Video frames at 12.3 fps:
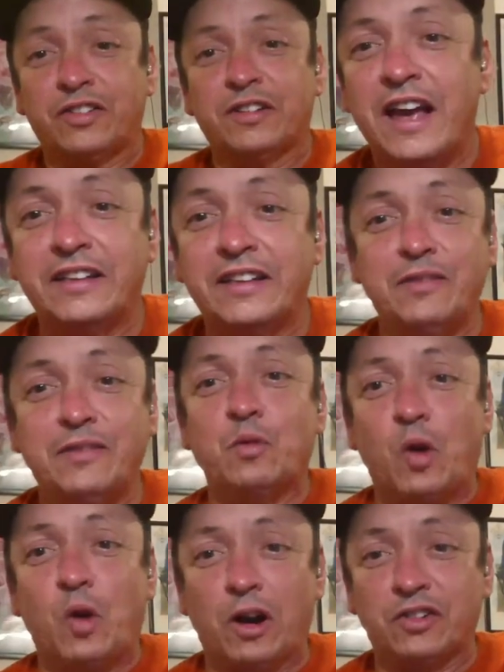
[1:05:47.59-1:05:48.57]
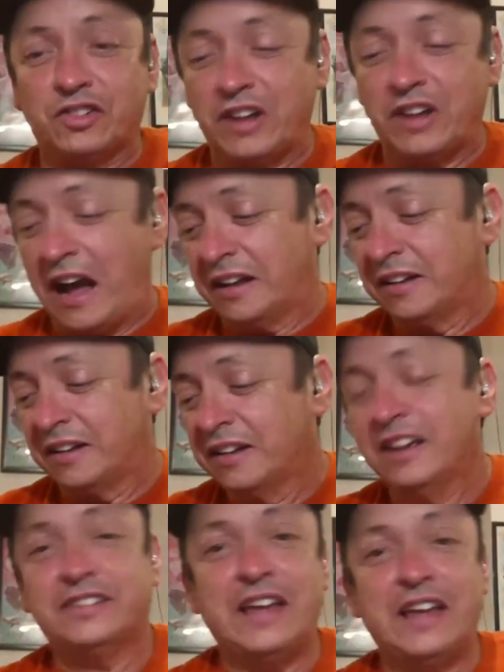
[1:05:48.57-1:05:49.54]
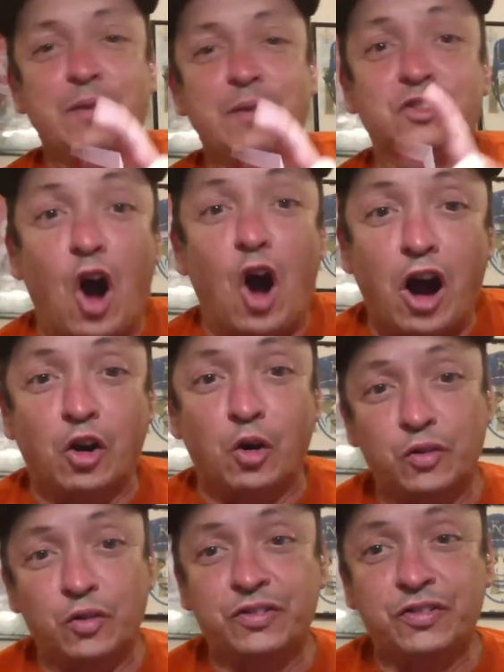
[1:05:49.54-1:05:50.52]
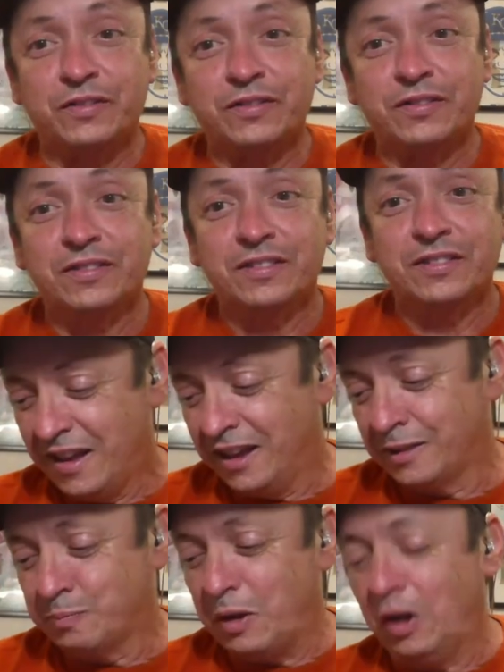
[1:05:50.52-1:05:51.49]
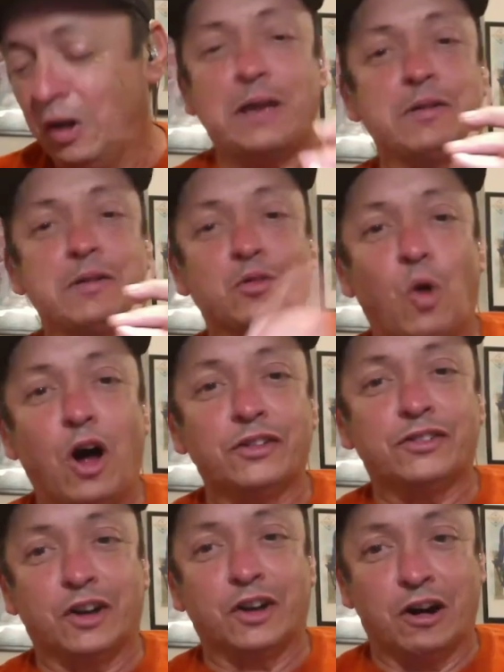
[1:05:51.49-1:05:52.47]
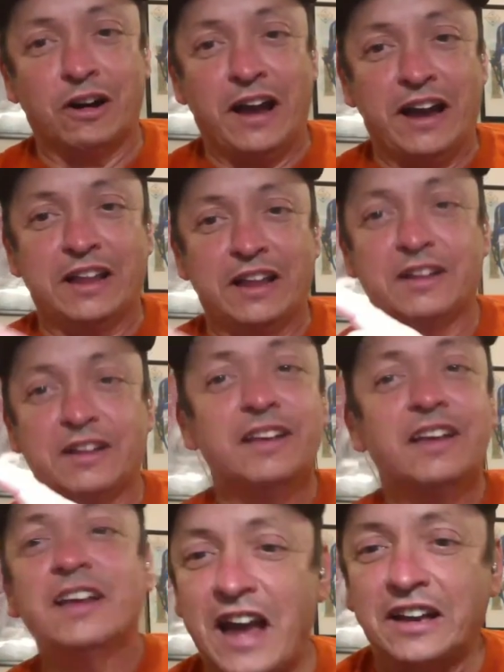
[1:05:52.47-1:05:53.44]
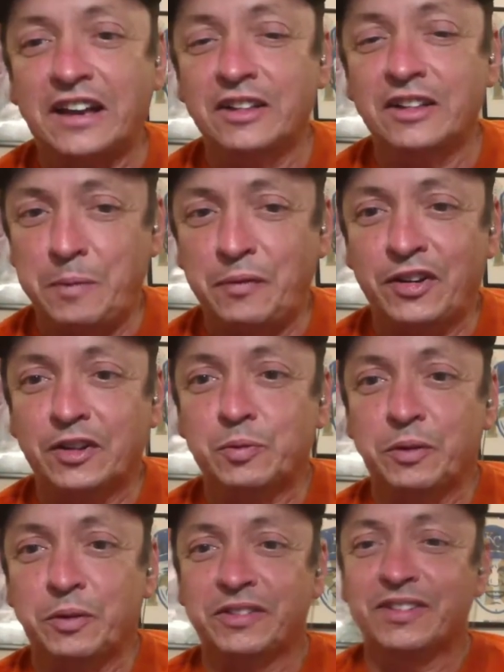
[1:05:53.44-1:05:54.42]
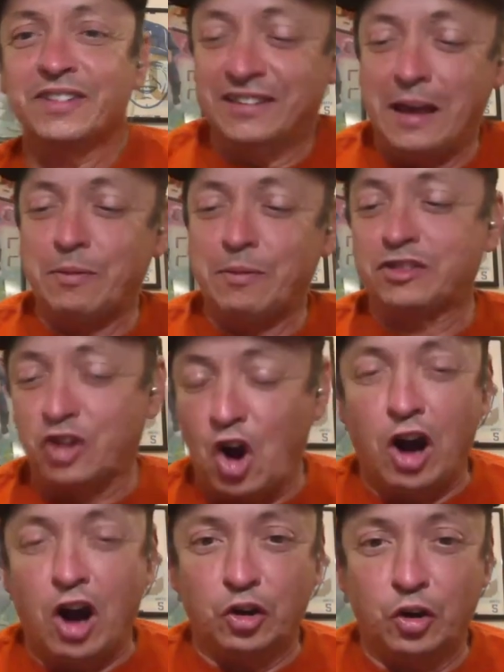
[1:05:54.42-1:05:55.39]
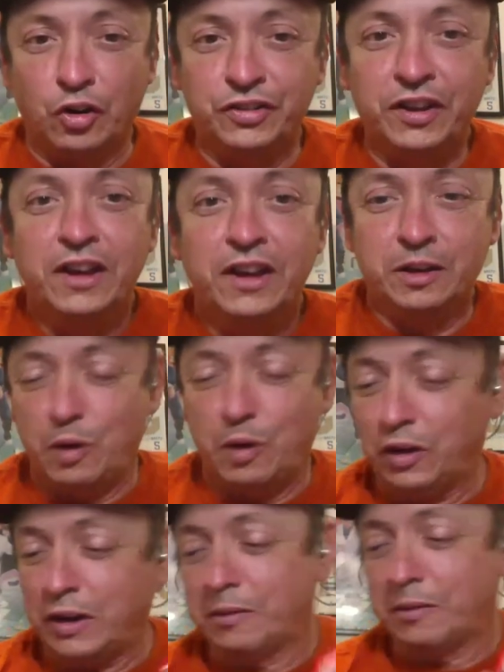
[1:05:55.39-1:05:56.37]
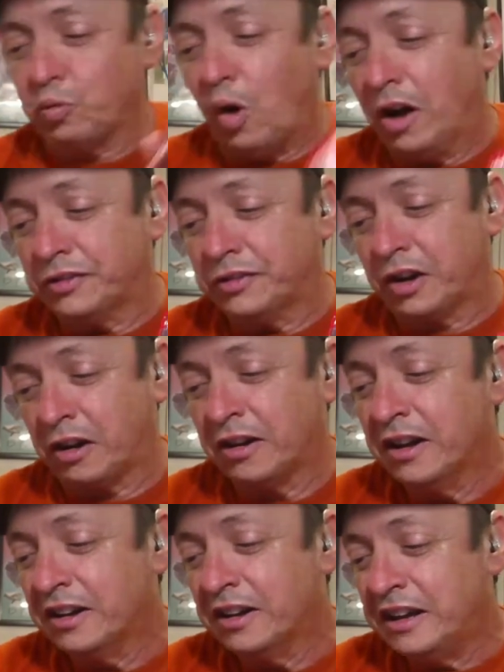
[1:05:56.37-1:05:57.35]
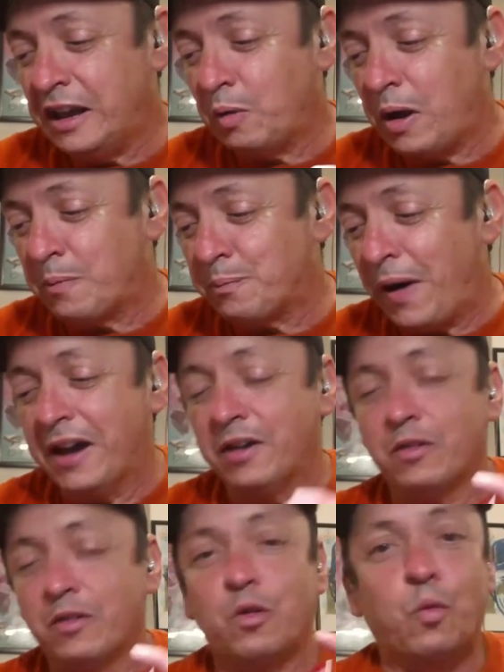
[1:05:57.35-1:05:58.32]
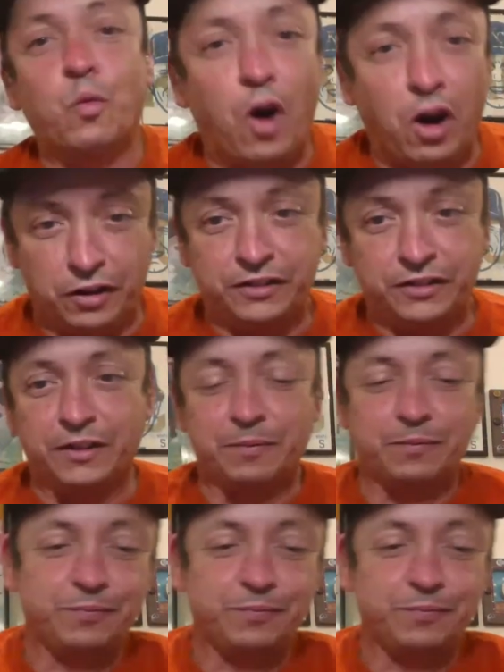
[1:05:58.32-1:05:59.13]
Yeah. It's even worse, Jack. His name's Charles. Bro, His middle name is Walter. And he, Jack, can you let me finish, please? His name is Charles. His middle name is Walter. He went by Walt.